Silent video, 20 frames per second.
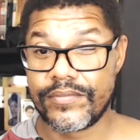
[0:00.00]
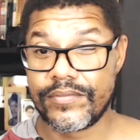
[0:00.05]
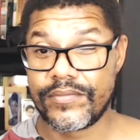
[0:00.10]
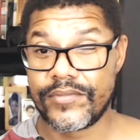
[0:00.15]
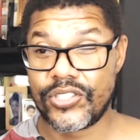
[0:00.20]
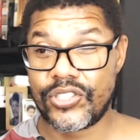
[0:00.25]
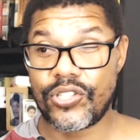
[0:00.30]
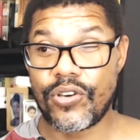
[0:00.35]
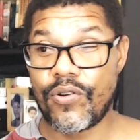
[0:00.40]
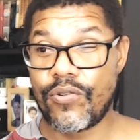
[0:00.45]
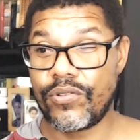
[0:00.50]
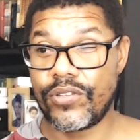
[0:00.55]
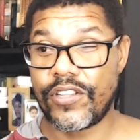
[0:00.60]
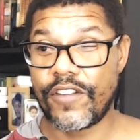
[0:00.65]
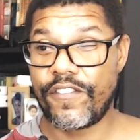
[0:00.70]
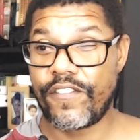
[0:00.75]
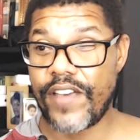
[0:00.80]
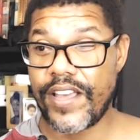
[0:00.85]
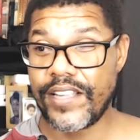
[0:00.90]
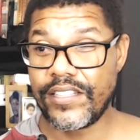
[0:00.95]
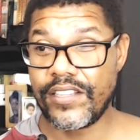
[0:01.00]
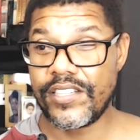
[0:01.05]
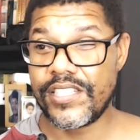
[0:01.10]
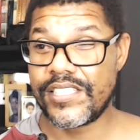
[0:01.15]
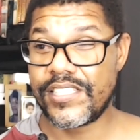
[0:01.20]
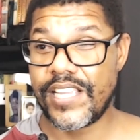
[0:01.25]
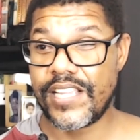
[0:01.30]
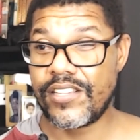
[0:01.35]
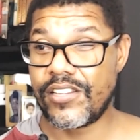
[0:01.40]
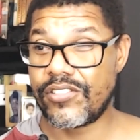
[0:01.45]
So the fact that they're
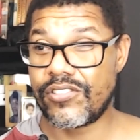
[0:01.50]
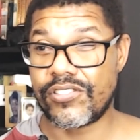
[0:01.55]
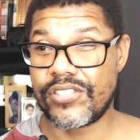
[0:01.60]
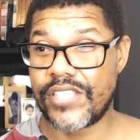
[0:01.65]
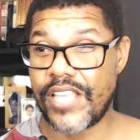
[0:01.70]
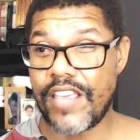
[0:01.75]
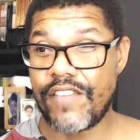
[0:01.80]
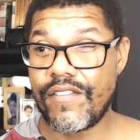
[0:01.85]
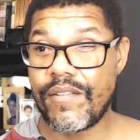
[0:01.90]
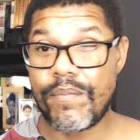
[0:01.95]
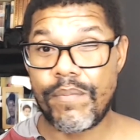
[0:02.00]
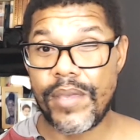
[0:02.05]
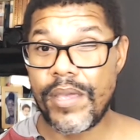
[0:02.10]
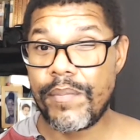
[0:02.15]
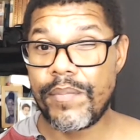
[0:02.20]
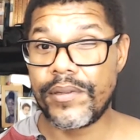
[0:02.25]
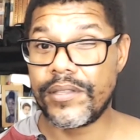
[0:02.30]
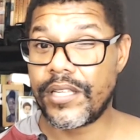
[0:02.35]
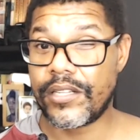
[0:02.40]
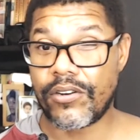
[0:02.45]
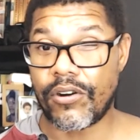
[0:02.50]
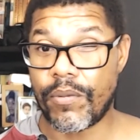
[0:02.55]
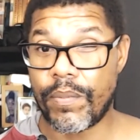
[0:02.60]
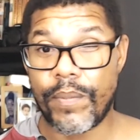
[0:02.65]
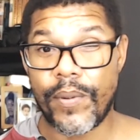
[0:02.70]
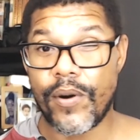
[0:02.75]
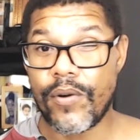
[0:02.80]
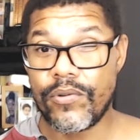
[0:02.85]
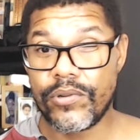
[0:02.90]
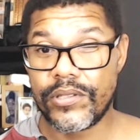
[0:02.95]
saying that you're saving people that are
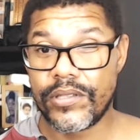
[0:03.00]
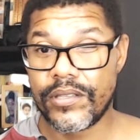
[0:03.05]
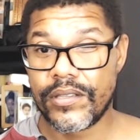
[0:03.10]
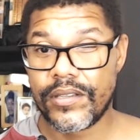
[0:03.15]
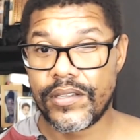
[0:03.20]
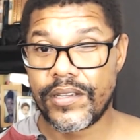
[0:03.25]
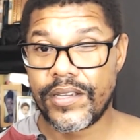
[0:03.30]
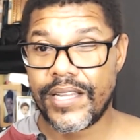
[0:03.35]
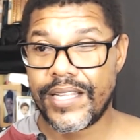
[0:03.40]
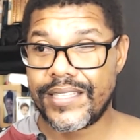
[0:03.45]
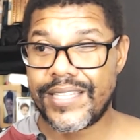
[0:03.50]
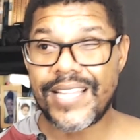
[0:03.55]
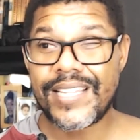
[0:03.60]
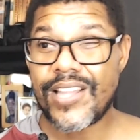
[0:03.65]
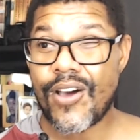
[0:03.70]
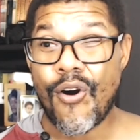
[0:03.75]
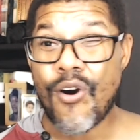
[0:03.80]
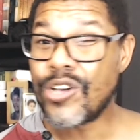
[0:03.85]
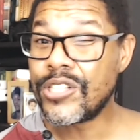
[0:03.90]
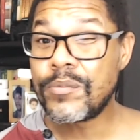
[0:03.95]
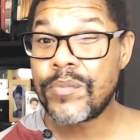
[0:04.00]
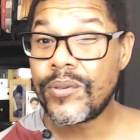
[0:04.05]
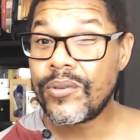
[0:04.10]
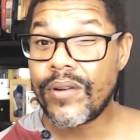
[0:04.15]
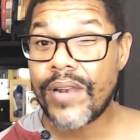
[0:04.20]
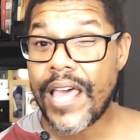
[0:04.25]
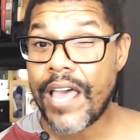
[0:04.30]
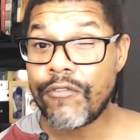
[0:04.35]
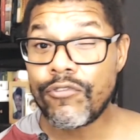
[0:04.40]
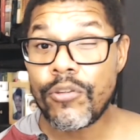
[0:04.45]
poked, then the hospital
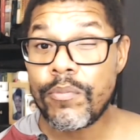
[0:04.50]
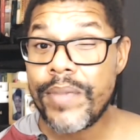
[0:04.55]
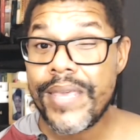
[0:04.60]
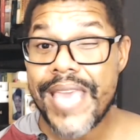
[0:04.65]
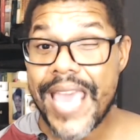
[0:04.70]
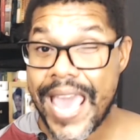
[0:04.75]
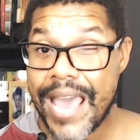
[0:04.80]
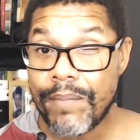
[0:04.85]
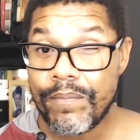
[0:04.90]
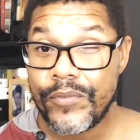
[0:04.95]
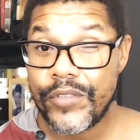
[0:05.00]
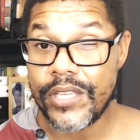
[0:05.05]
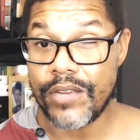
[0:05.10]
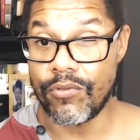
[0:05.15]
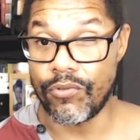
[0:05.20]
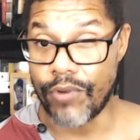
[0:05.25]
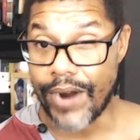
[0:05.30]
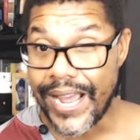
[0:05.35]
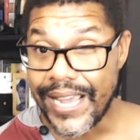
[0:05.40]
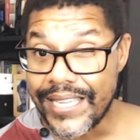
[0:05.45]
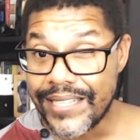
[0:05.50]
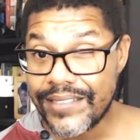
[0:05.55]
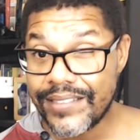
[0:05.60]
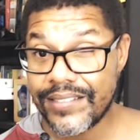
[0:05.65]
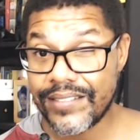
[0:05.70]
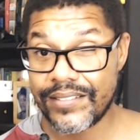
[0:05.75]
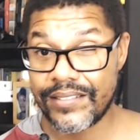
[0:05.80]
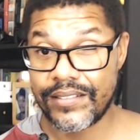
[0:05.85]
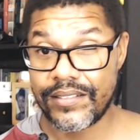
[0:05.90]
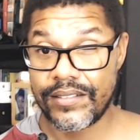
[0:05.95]
have to be empty, right?
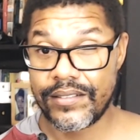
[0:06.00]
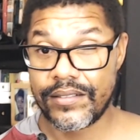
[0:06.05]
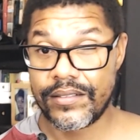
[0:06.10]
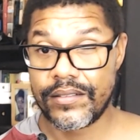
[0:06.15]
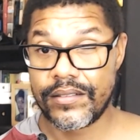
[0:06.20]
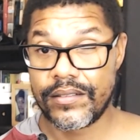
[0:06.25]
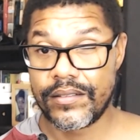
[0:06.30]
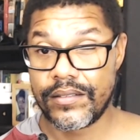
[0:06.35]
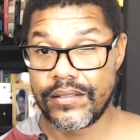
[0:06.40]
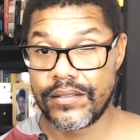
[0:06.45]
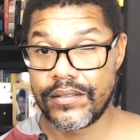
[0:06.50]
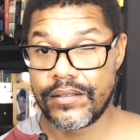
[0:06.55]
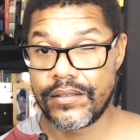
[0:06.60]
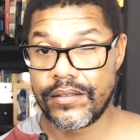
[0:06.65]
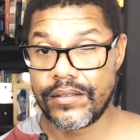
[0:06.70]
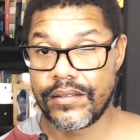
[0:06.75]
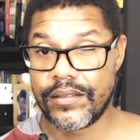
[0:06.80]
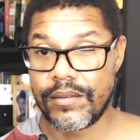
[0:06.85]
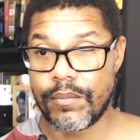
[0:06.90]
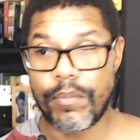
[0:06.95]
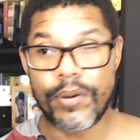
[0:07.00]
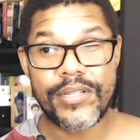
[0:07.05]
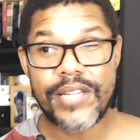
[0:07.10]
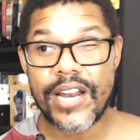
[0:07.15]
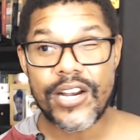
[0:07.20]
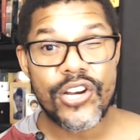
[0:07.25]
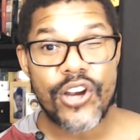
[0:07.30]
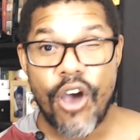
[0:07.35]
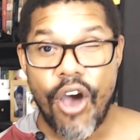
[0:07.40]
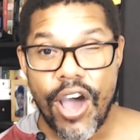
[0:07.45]
But they're
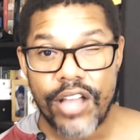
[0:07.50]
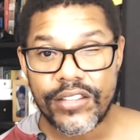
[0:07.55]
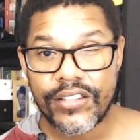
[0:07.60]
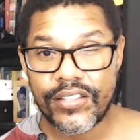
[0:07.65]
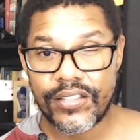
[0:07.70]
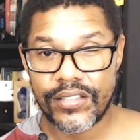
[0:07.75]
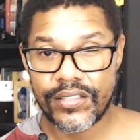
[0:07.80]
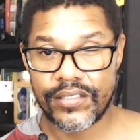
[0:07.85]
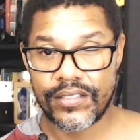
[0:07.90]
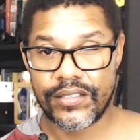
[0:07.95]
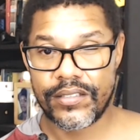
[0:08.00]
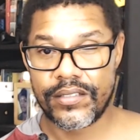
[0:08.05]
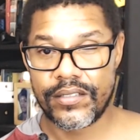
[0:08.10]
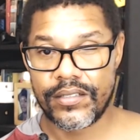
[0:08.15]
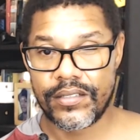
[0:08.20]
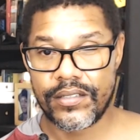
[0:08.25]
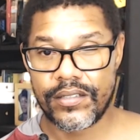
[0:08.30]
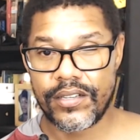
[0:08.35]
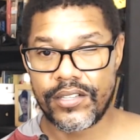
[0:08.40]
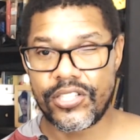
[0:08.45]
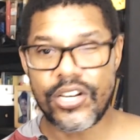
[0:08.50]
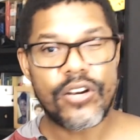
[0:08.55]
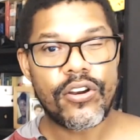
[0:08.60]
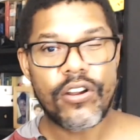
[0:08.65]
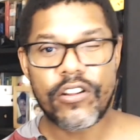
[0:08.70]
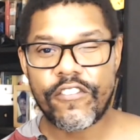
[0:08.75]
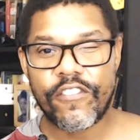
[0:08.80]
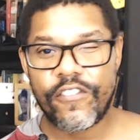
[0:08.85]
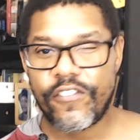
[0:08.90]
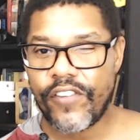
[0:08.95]
not. They're
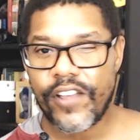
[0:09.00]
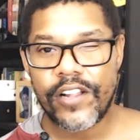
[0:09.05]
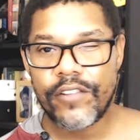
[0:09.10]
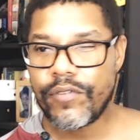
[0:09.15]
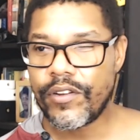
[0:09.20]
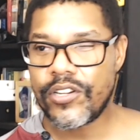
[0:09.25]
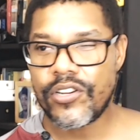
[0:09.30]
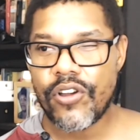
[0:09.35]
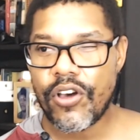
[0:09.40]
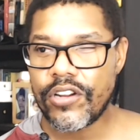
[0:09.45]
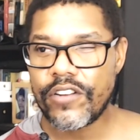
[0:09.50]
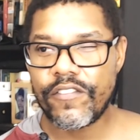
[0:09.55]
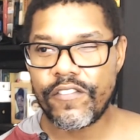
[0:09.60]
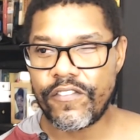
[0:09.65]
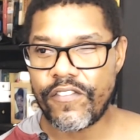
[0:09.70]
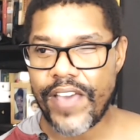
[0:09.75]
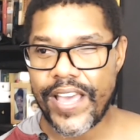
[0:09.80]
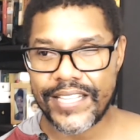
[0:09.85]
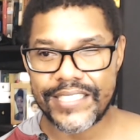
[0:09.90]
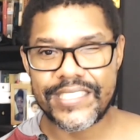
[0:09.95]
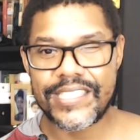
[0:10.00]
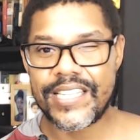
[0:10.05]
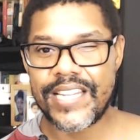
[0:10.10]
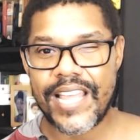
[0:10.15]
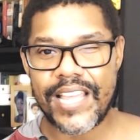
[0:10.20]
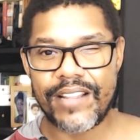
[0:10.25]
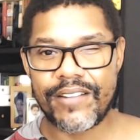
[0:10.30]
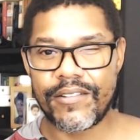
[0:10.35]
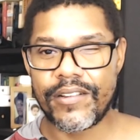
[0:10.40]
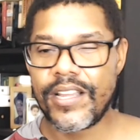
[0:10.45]
not filled with
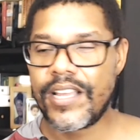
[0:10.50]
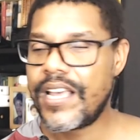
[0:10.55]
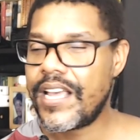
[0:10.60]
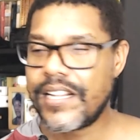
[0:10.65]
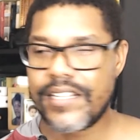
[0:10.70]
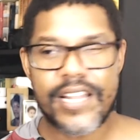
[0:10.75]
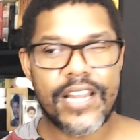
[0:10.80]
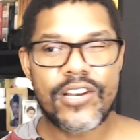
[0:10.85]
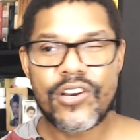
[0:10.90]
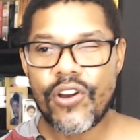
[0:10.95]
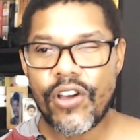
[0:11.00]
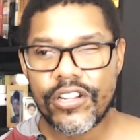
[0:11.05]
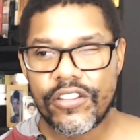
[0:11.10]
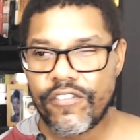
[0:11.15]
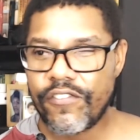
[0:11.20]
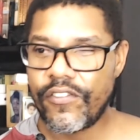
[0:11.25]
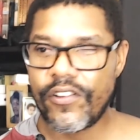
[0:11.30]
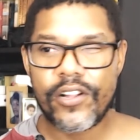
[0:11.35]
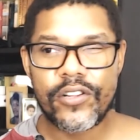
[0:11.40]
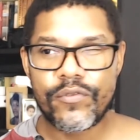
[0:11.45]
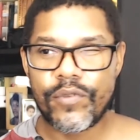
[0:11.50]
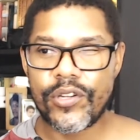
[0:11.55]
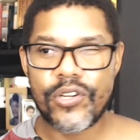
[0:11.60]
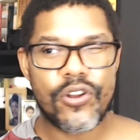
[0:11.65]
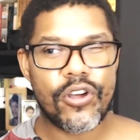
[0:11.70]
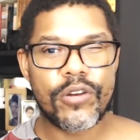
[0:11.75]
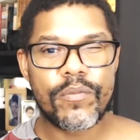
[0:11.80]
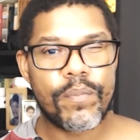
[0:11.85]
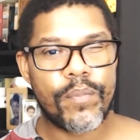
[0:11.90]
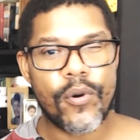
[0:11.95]
non-vaccinated. They're not filled with
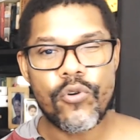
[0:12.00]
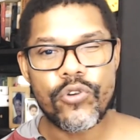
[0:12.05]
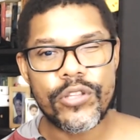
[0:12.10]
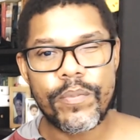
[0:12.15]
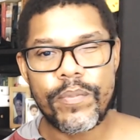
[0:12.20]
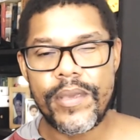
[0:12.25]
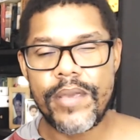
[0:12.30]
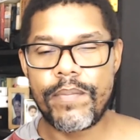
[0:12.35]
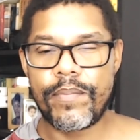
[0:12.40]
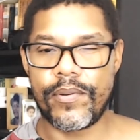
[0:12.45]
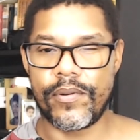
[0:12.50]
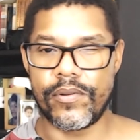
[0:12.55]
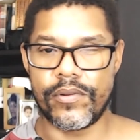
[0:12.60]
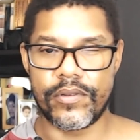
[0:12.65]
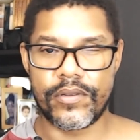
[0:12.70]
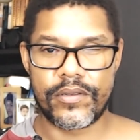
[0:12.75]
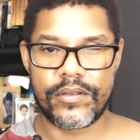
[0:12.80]
non-poked people.